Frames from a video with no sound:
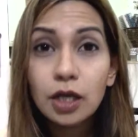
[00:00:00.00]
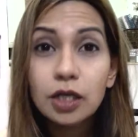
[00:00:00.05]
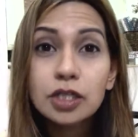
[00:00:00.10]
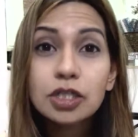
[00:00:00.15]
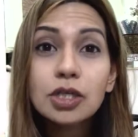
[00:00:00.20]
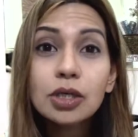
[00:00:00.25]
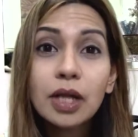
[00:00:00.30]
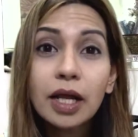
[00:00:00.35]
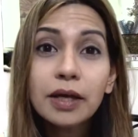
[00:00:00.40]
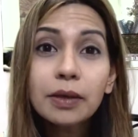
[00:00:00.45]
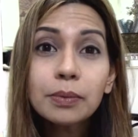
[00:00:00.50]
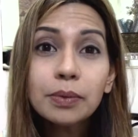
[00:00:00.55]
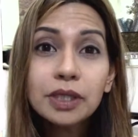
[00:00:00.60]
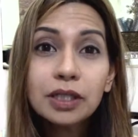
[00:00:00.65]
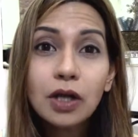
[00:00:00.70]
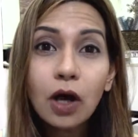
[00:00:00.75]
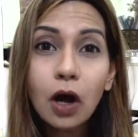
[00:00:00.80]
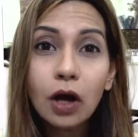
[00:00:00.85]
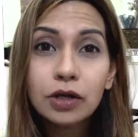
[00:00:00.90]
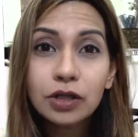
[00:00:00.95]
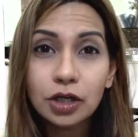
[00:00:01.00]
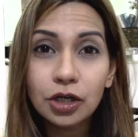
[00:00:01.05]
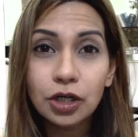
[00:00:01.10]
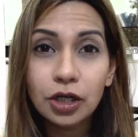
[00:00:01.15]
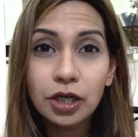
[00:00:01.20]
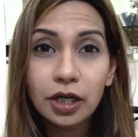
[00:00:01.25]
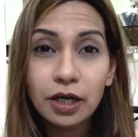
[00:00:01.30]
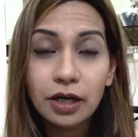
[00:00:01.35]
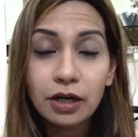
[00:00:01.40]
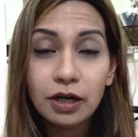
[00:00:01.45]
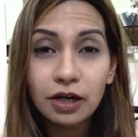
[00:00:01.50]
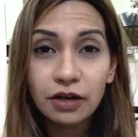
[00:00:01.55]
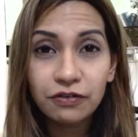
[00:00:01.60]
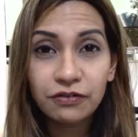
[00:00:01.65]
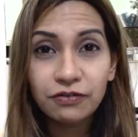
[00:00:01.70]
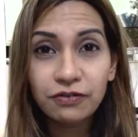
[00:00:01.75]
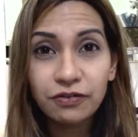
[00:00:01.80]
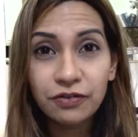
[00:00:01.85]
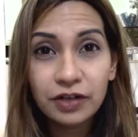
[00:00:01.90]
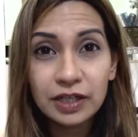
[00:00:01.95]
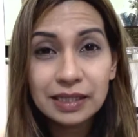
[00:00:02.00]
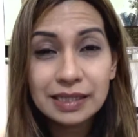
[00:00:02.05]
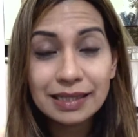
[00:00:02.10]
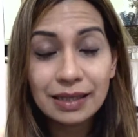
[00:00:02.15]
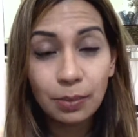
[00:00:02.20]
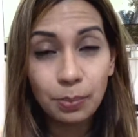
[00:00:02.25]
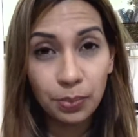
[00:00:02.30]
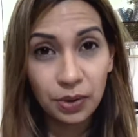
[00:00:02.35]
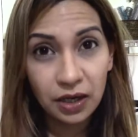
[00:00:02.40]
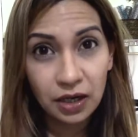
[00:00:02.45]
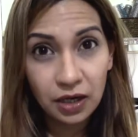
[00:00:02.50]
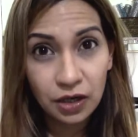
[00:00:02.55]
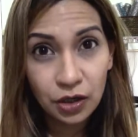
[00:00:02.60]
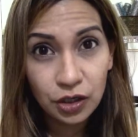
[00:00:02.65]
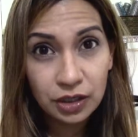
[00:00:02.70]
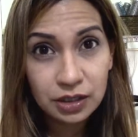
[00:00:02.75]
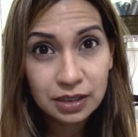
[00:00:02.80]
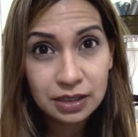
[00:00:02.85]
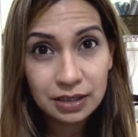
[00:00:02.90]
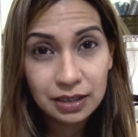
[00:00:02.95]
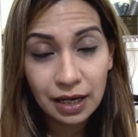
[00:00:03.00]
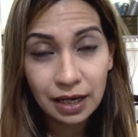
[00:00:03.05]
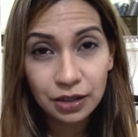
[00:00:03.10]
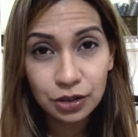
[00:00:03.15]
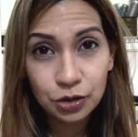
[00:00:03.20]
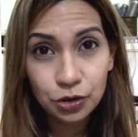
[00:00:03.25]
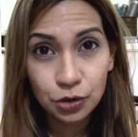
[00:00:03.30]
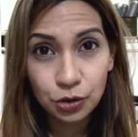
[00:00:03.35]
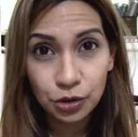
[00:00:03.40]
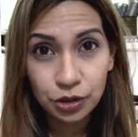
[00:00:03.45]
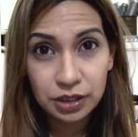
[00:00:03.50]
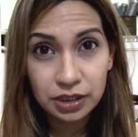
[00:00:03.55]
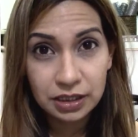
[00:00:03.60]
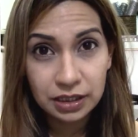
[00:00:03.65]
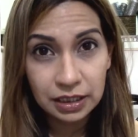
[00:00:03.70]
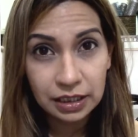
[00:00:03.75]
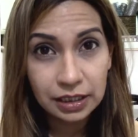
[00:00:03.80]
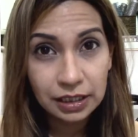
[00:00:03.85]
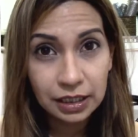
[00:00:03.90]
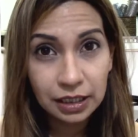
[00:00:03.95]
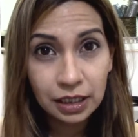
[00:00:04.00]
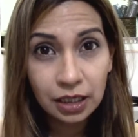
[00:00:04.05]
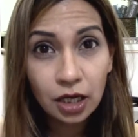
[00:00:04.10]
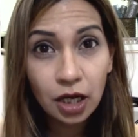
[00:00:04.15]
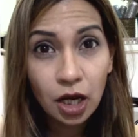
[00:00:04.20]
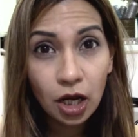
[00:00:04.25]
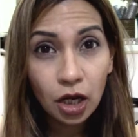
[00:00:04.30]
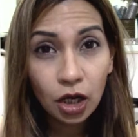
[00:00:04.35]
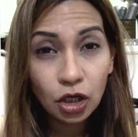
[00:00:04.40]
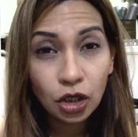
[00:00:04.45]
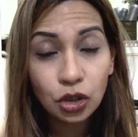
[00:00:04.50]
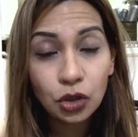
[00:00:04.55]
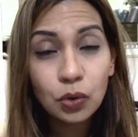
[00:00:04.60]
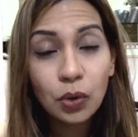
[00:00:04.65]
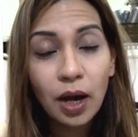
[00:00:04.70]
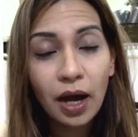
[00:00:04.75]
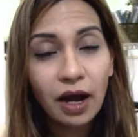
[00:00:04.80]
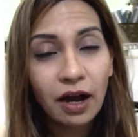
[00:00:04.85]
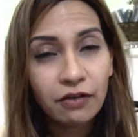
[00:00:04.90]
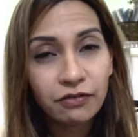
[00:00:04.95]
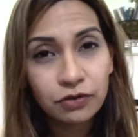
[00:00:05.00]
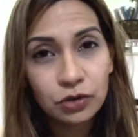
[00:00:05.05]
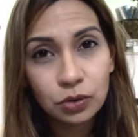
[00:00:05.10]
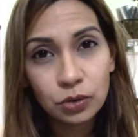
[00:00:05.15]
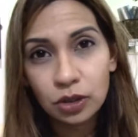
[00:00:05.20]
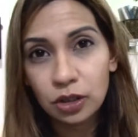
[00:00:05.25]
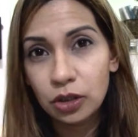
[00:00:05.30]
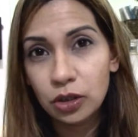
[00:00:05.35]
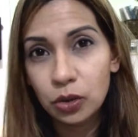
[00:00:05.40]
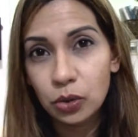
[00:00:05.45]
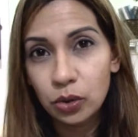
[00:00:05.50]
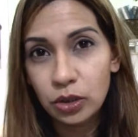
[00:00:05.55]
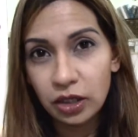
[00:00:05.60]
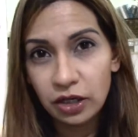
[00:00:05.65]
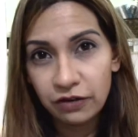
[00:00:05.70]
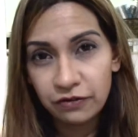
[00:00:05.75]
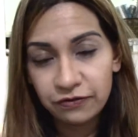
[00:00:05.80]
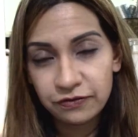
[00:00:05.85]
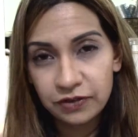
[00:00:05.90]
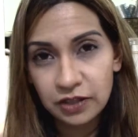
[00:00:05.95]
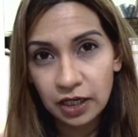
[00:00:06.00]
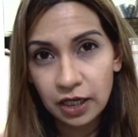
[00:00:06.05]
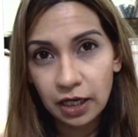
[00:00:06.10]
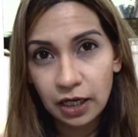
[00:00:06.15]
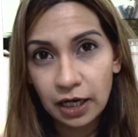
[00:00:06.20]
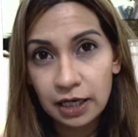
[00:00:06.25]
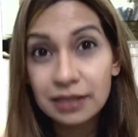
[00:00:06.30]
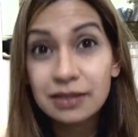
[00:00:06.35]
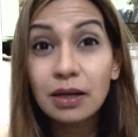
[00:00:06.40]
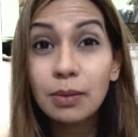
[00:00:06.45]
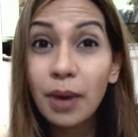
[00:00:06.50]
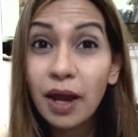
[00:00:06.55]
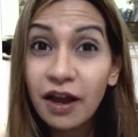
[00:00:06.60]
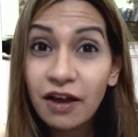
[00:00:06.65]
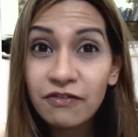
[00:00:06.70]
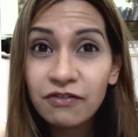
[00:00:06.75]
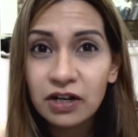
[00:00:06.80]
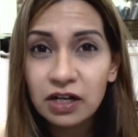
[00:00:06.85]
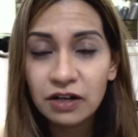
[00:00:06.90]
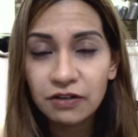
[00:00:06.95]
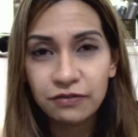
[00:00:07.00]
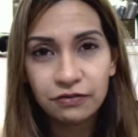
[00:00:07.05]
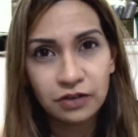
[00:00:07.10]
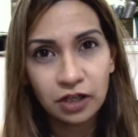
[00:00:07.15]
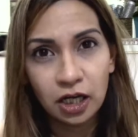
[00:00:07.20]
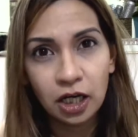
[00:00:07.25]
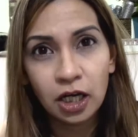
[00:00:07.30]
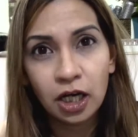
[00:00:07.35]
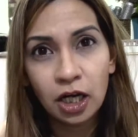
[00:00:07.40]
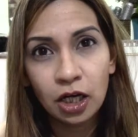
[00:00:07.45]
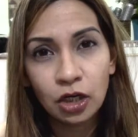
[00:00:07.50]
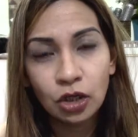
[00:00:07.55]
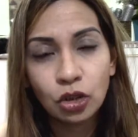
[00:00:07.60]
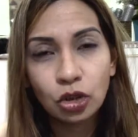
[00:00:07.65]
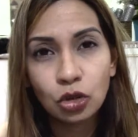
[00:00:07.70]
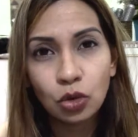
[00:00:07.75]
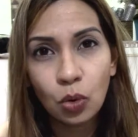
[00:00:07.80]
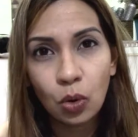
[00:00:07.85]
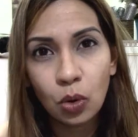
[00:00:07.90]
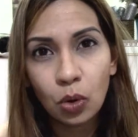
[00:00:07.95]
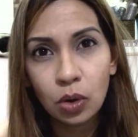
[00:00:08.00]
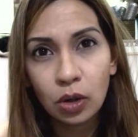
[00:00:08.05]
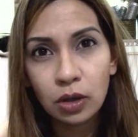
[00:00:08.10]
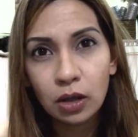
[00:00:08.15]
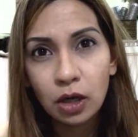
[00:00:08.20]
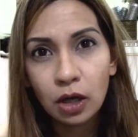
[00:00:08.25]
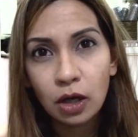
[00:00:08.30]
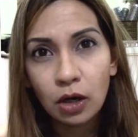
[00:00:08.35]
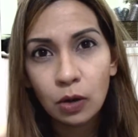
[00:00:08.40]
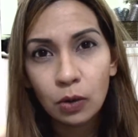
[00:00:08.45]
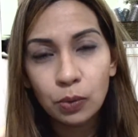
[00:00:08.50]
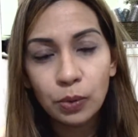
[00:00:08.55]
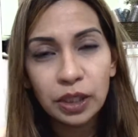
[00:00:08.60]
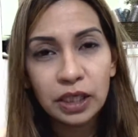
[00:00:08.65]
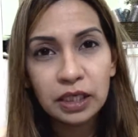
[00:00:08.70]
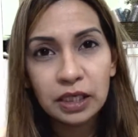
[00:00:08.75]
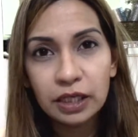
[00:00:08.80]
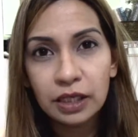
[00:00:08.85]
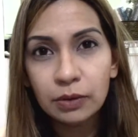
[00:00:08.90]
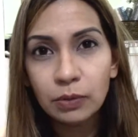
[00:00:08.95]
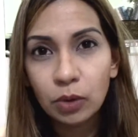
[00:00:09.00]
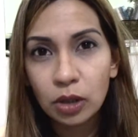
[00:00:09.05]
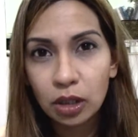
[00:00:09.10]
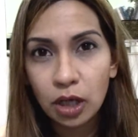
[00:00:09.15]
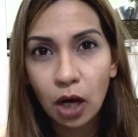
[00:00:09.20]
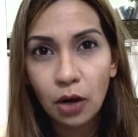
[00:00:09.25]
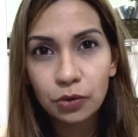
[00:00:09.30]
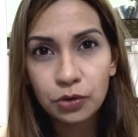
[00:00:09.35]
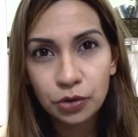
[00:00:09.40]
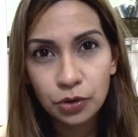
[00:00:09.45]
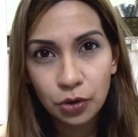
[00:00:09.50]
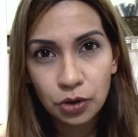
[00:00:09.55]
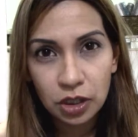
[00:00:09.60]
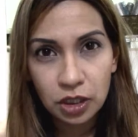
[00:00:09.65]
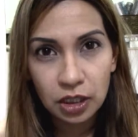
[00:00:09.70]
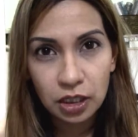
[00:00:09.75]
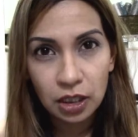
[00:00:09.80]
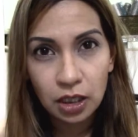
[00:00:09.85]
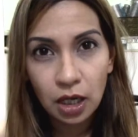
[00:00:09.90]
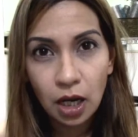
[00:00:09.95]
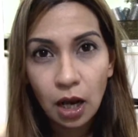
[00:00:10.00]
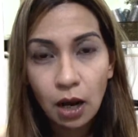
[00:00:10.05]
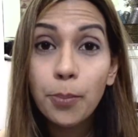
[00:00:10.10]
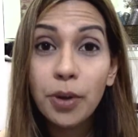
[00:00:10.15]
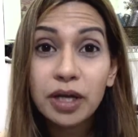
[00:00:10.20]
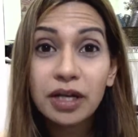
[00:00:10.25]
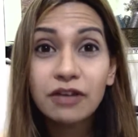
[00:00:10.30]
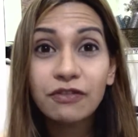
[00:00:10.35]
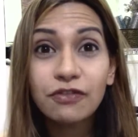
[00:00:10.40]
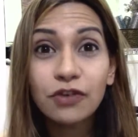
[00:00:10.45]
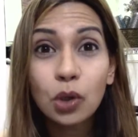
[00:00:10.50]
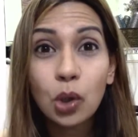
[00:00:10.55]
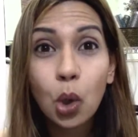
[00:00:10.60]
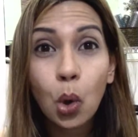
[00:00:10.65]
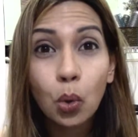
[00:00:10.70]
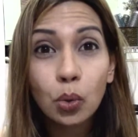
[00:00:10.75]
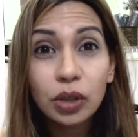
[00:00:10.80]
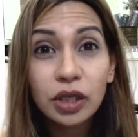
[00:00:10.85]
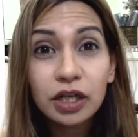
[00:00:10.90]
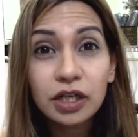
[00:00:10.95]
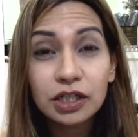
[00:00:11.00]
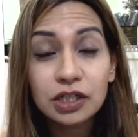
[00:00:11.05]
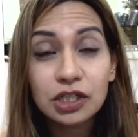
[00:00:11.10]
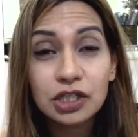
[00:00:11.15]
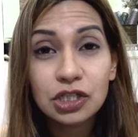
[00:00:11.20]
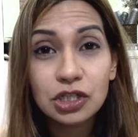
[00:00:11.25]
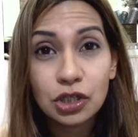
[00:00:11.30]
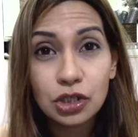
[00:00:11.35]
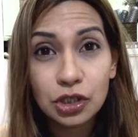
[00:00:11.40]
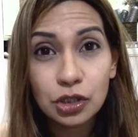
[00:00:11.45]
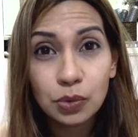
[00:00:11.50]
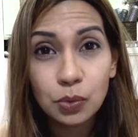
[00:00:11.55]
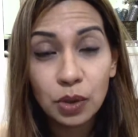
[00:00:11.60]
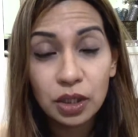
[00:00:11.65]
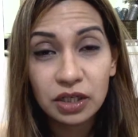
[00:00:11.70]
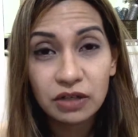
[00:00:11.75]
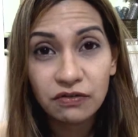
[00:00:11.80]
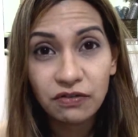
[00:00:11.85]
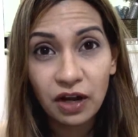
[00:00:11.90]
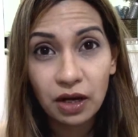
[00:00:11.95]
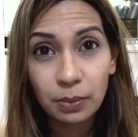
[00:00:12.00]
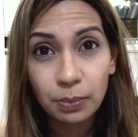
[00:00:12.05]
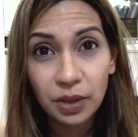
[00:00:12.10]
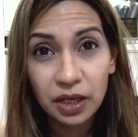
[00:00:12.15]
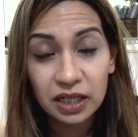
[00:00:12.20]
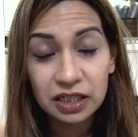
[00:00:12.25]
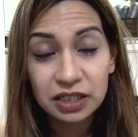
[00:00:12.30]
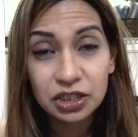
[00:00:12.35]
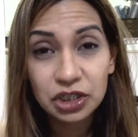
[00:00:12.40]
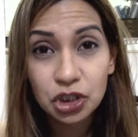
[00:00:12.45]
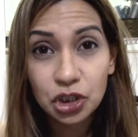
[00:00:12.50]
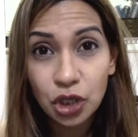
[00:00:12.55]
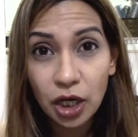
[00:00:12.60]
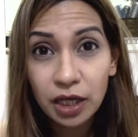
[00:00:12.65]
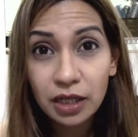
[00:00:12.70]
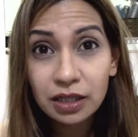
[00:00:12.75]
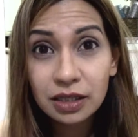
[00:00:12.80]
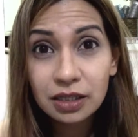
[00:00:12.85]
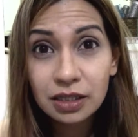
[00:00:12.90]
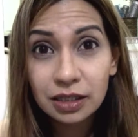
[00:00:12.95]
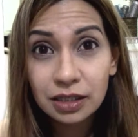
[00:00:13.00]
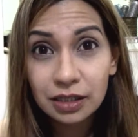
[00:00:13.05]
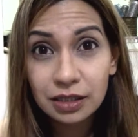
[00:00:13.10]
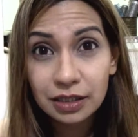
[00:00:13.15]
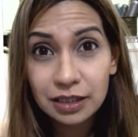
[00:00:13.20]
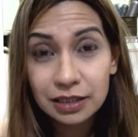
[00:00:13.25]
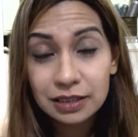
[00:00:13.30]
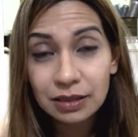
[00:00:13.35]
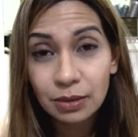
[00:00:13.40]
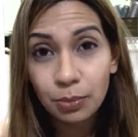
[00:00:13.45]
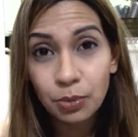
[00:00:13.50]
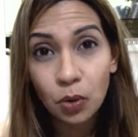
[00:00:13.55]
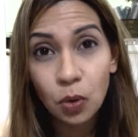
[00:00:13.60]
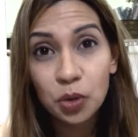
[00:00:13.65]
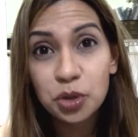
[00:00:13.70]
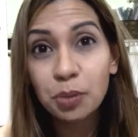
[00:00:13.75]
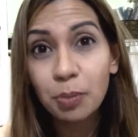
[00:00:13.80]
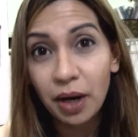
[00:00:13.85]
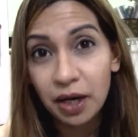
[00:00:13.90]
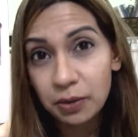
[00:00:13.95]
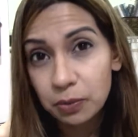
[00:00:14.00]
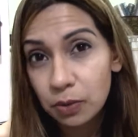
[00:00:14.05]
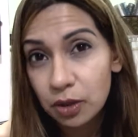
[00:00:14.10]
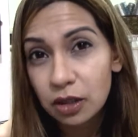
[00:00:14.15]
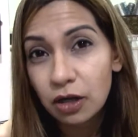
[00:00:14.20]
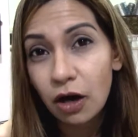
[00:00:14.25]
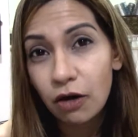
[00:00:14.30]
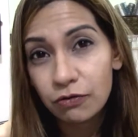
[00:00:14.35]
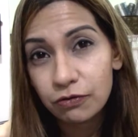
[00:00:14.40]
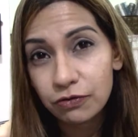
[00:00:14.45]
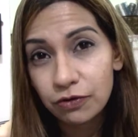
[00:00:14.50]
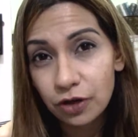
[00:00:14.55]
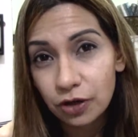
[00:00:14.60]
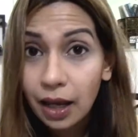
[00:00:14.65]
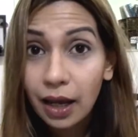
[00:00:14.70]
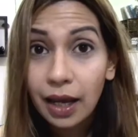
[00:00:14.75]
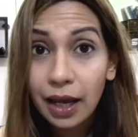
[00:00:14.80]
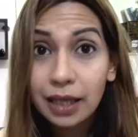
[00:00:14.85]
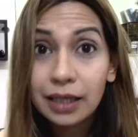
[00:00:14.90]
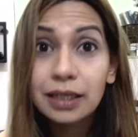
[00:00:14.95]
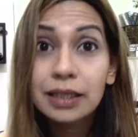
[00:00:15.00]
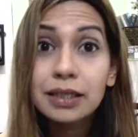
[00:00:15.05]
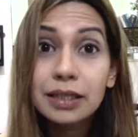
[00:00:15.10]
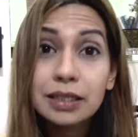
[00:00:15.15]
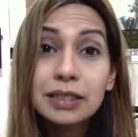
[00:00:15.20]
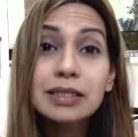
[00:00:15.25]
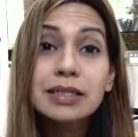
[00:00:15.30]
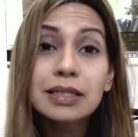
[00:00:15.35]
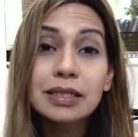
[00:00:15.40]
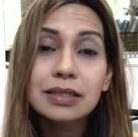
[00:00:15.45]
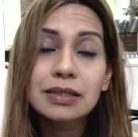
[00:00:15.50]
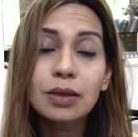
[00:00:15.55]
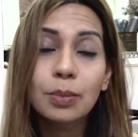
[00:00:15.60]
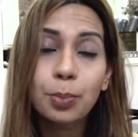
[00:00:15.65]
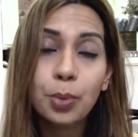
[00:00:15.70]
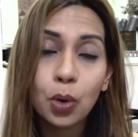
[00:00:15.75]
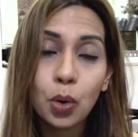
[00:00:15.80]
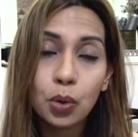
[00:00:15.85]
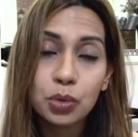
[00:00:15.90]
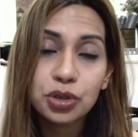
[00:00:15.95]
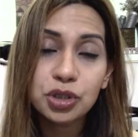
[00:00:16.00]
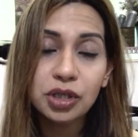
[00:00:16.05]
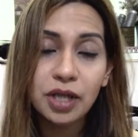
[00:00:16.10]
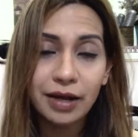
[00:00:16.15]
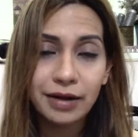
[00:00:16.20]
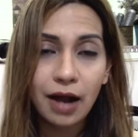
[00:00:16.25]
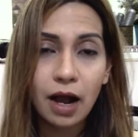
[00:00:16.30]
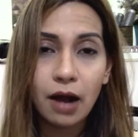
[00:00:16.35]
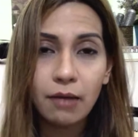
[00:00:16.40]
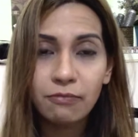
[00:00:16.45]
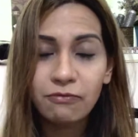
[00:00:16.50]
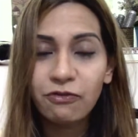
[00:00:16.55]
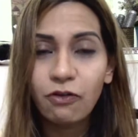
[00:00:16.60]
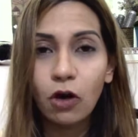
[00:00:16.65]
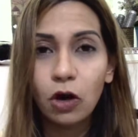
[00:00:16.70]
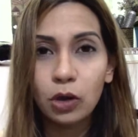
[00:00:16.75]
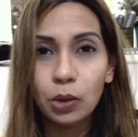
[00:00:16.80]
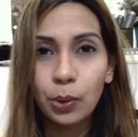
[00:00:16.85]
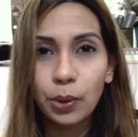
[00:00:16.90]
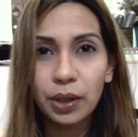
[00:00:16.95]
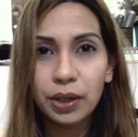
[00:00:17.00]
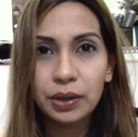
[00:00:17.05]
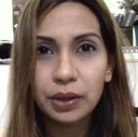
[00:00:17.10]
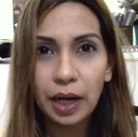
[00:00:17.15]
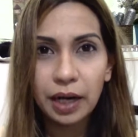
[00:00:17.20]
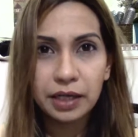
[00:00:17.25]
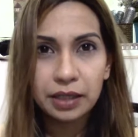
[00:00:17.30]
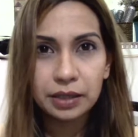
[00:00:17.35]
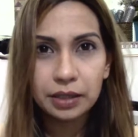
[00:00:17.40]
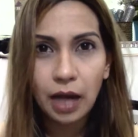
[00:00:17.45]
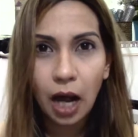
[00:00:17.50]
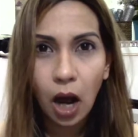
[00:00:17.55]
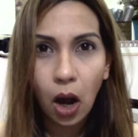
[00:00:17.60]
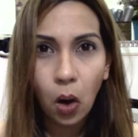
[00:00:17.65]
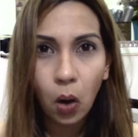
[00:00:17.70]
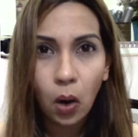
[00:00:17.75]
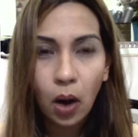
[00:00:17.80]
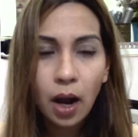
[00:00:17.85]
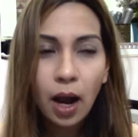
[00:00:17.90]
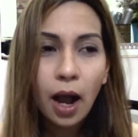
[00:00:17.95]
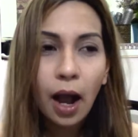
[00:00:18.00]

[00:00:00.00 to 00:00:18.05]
So like we talked earlier, if it's appearance that you're seeking, you have to include lifting and some heavy lifting in your weekly workout routine. But if you're only concerned with developing strength, this approach might work out for you. And it is this approach that I'm following right now.